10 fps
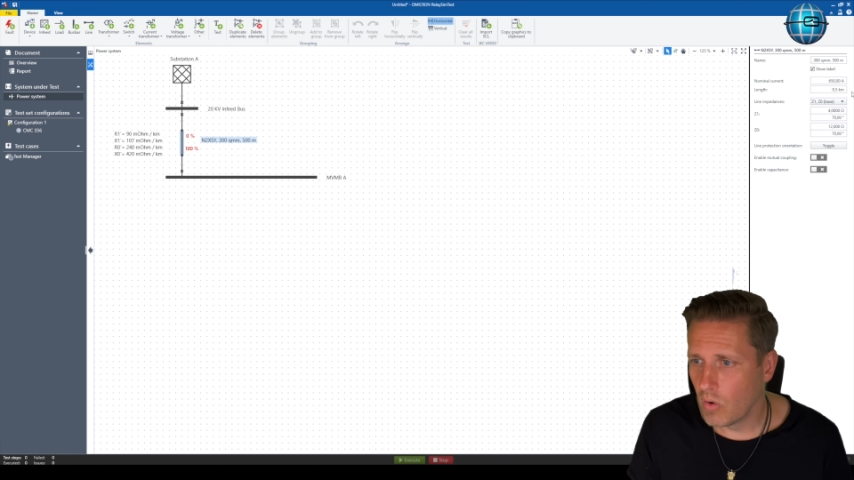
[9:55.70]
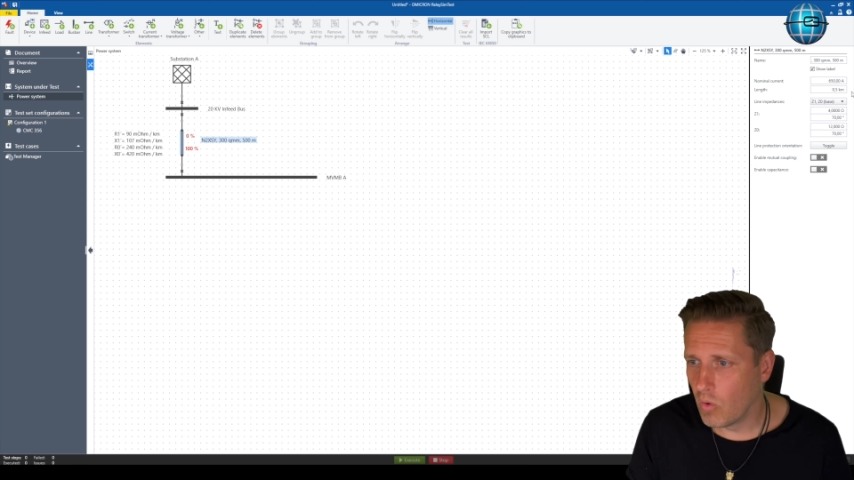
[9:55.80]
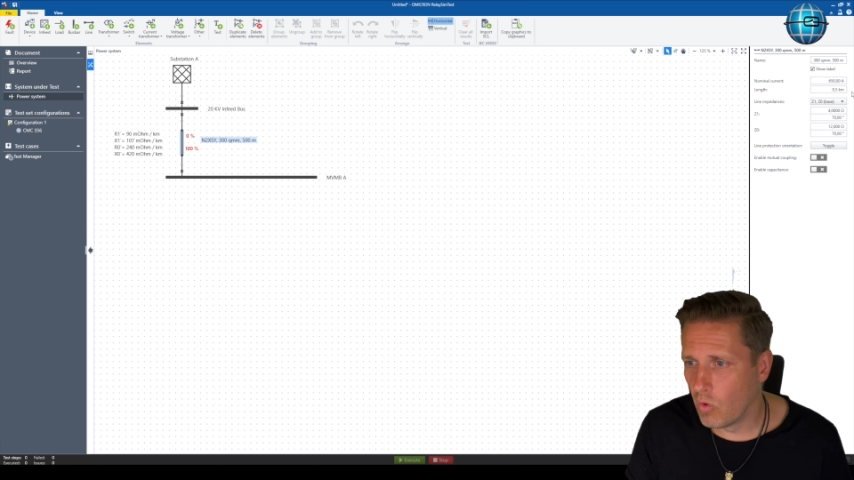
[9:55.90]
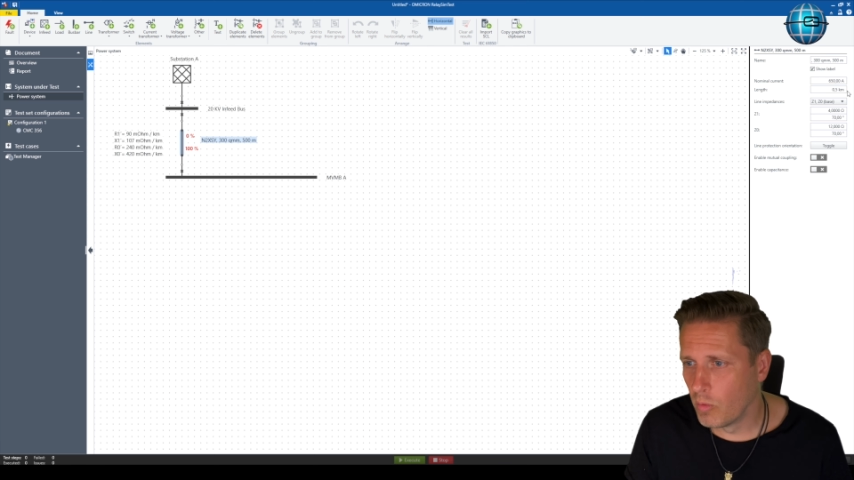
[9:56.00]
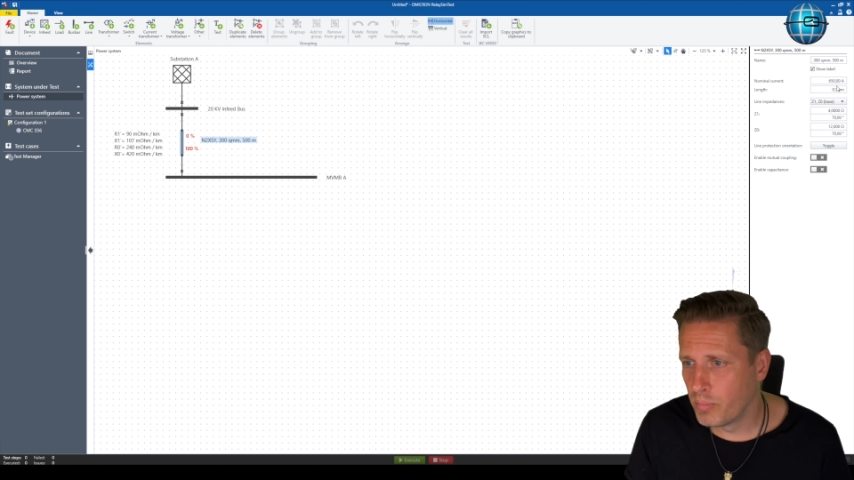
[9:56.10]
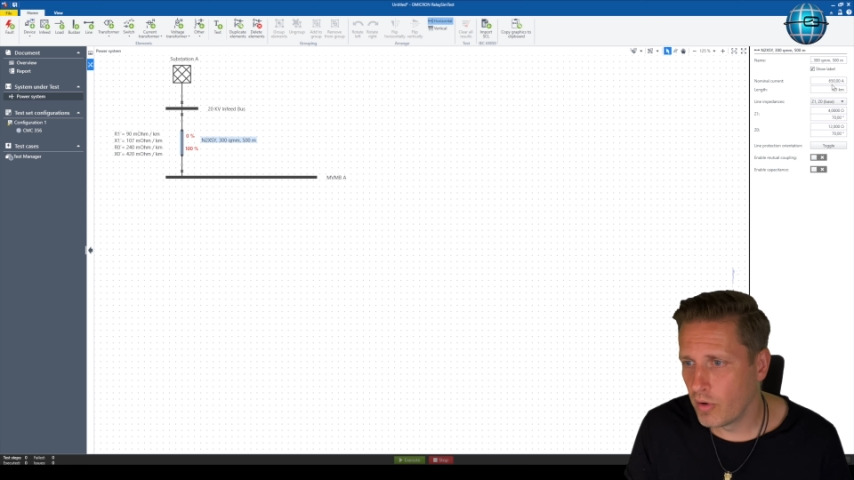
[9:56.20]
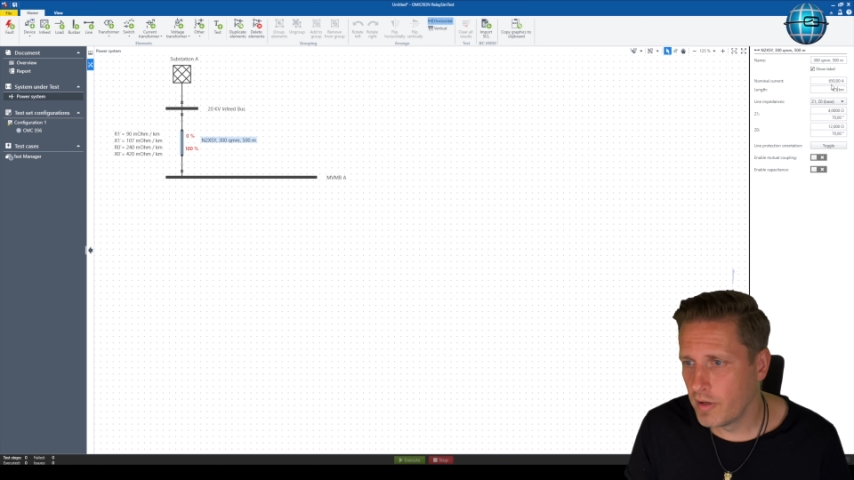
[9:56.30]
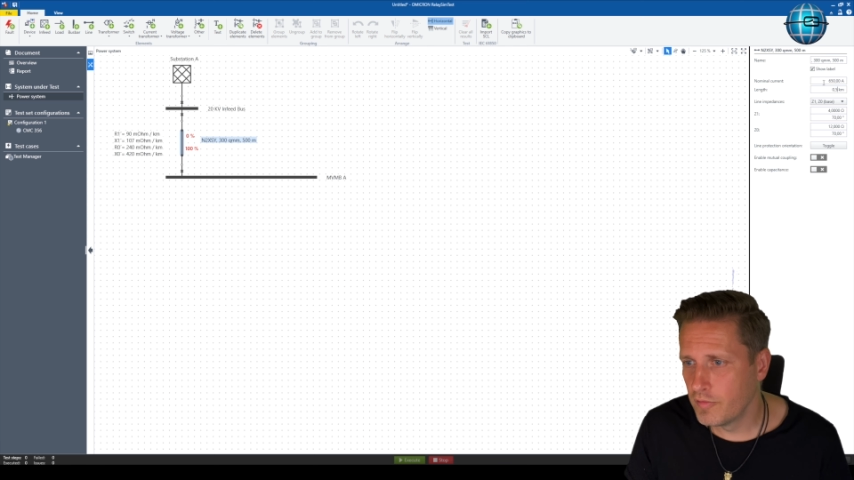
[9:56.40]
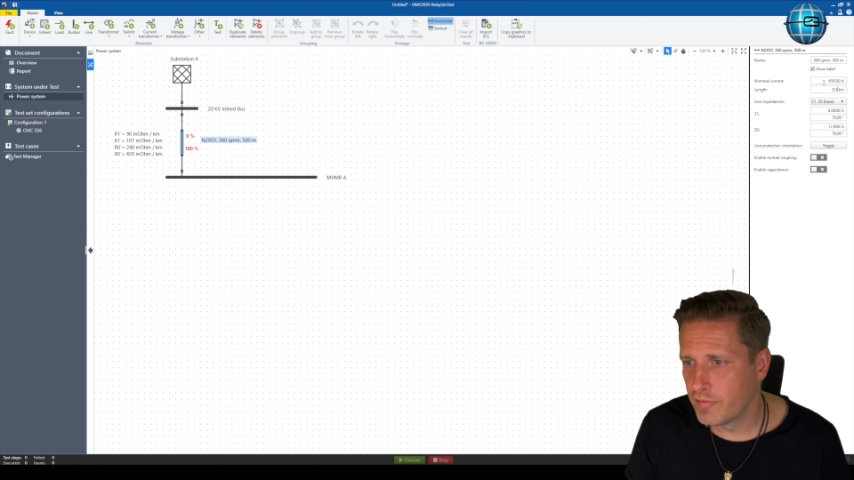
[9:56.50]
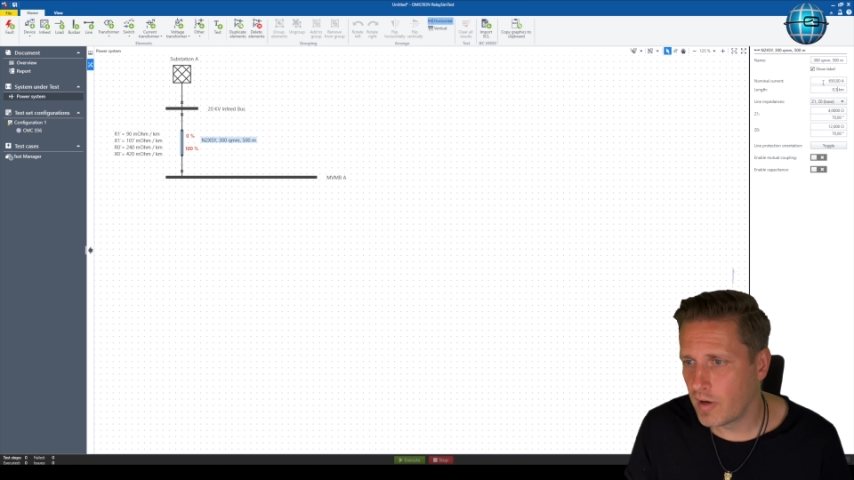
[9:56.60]

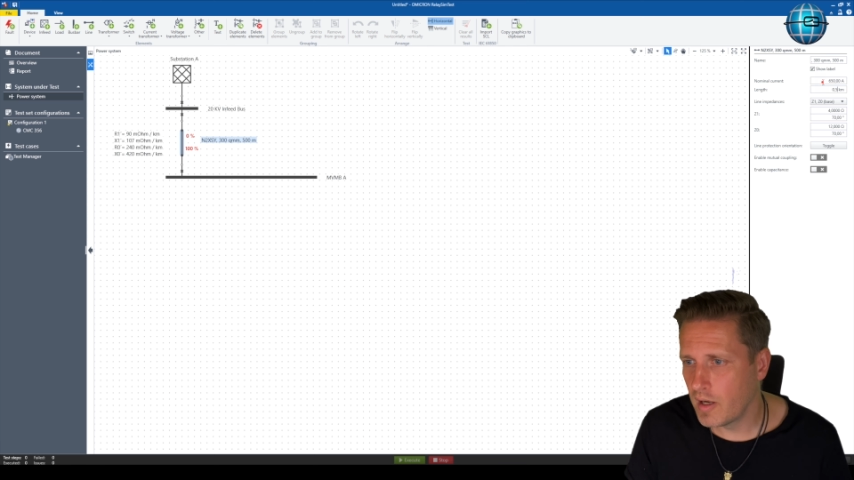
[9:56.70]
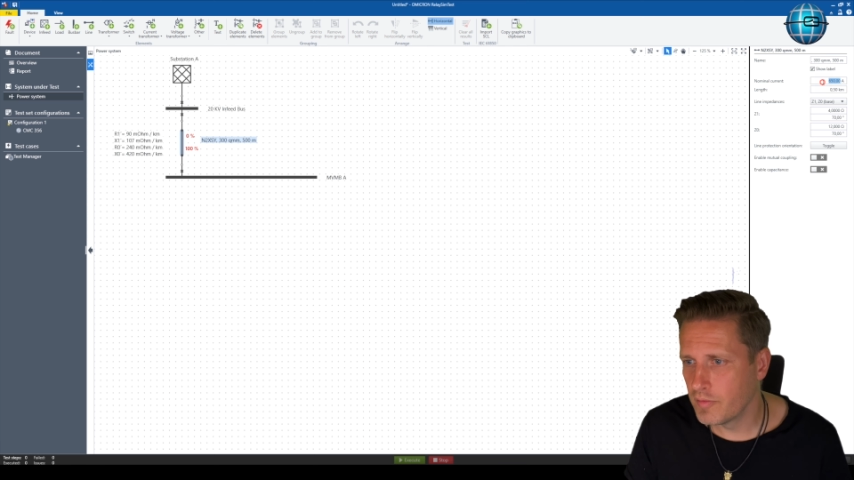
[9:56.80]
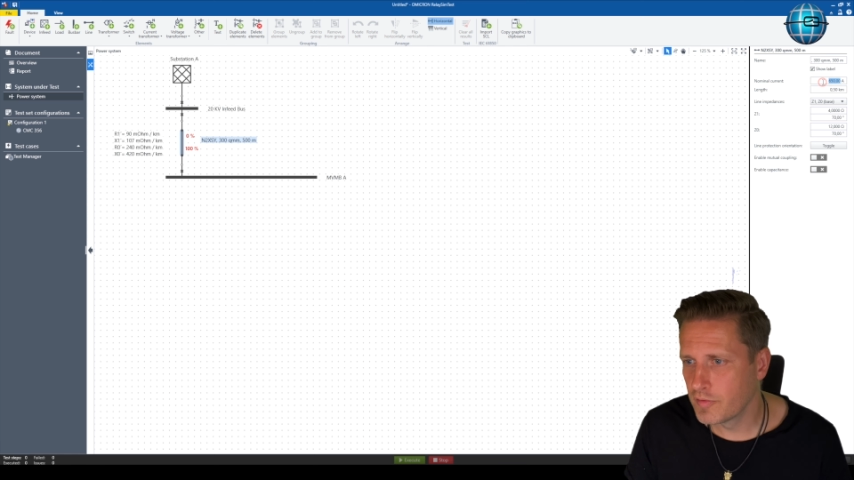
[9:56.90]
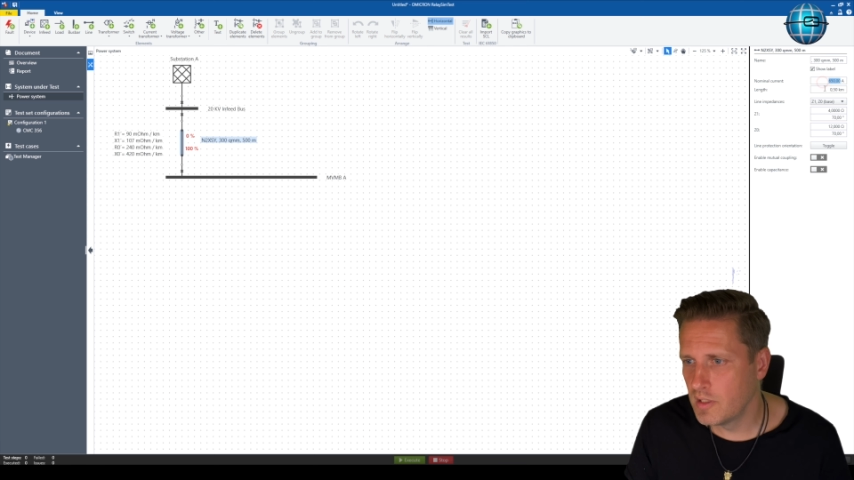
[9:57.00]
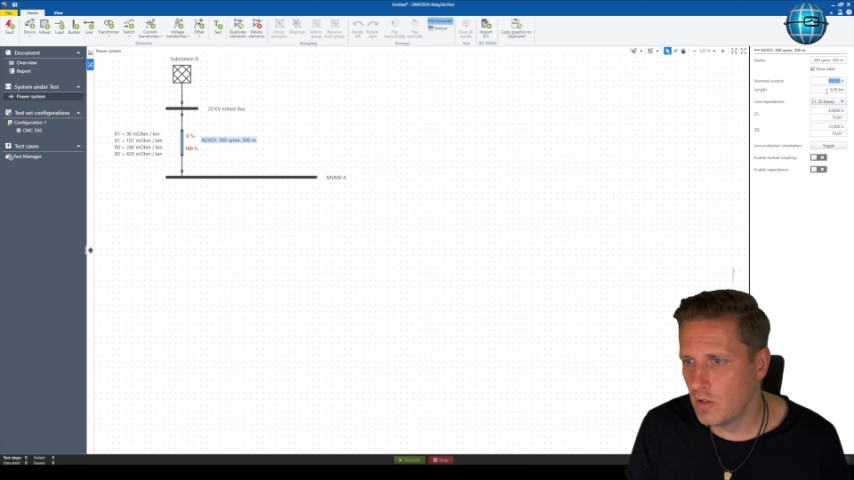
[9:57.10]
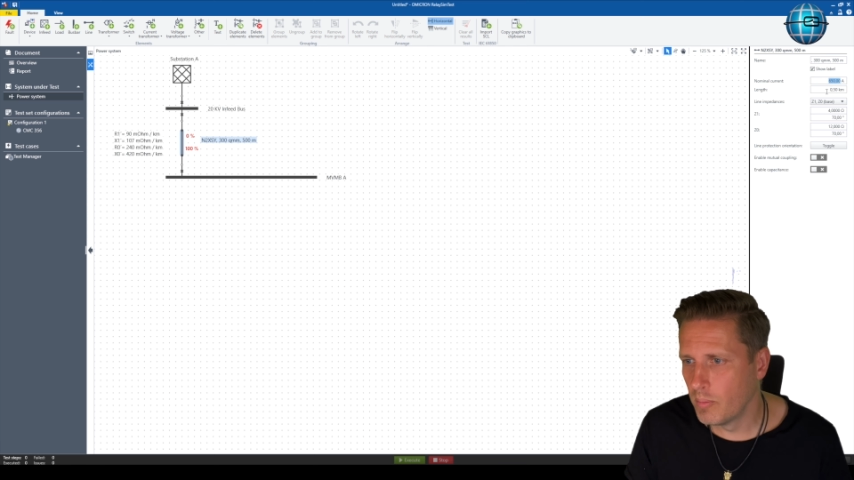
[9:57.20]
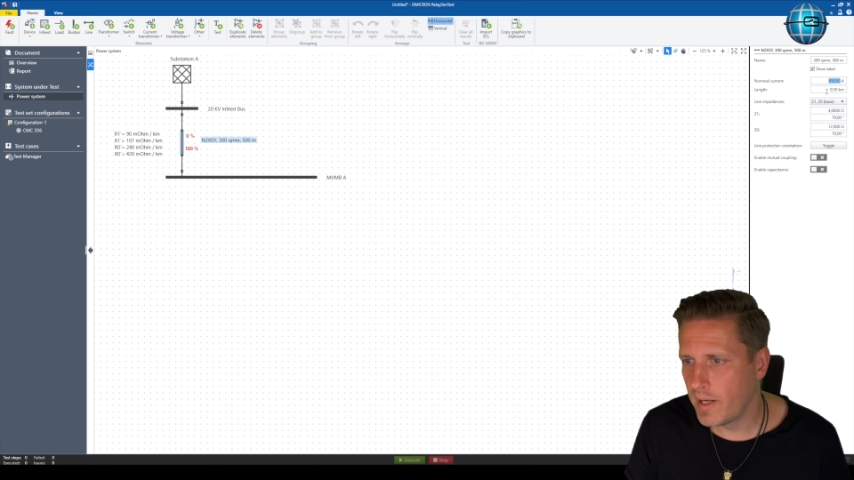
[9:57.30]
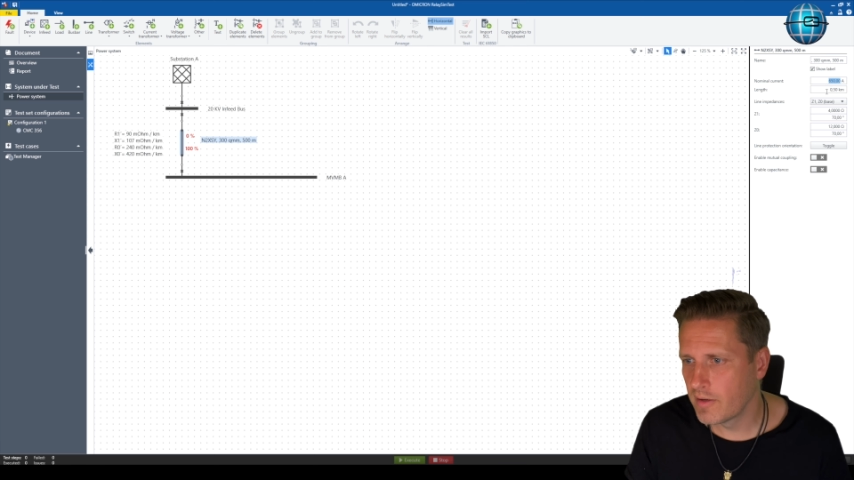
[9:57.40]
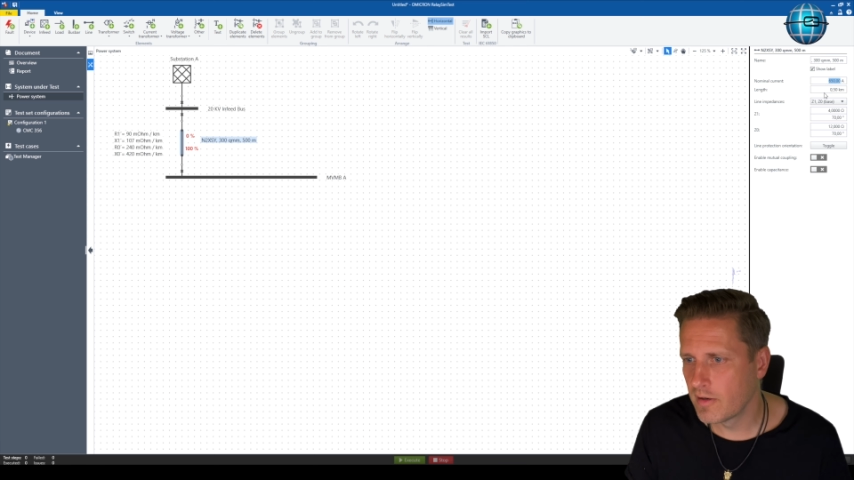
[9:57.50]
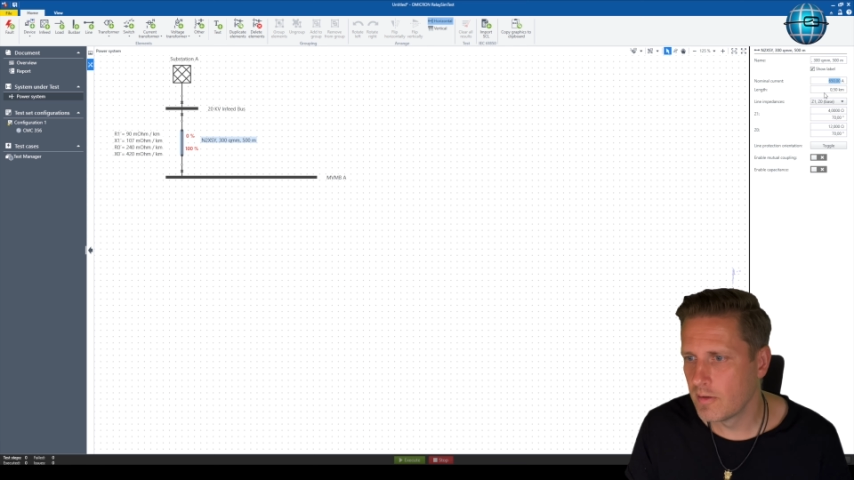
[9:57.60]
0.5
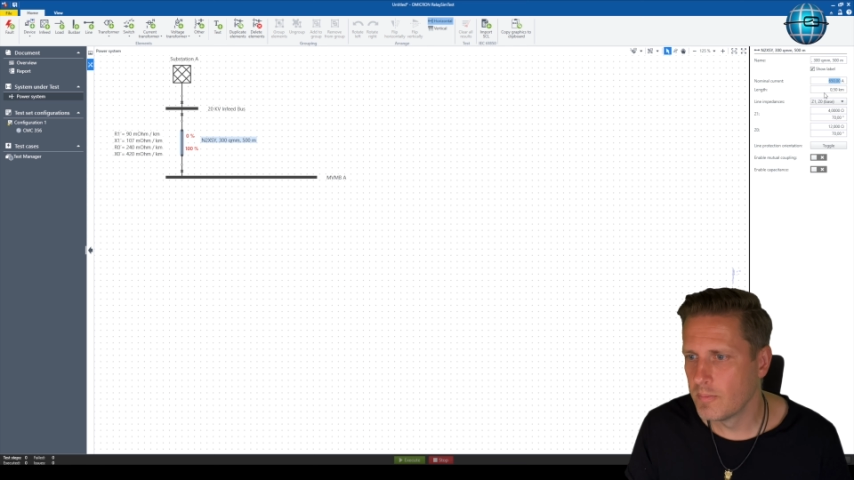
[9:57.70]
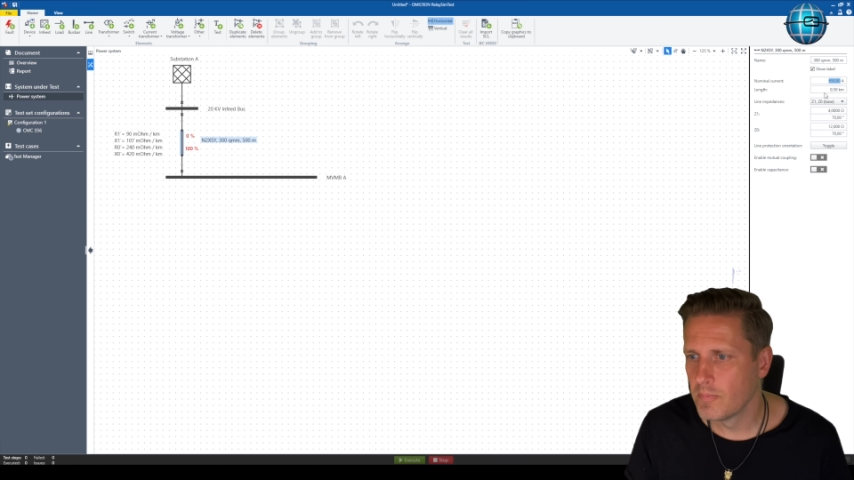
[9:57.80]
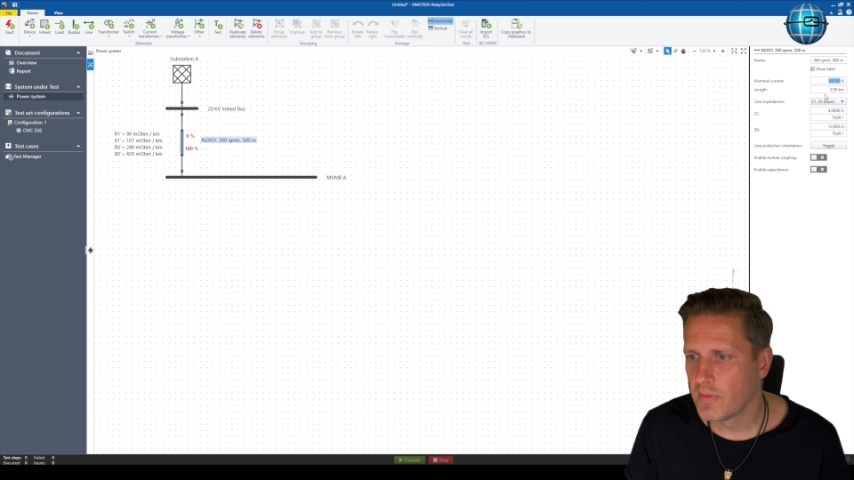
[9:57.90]
kilometer.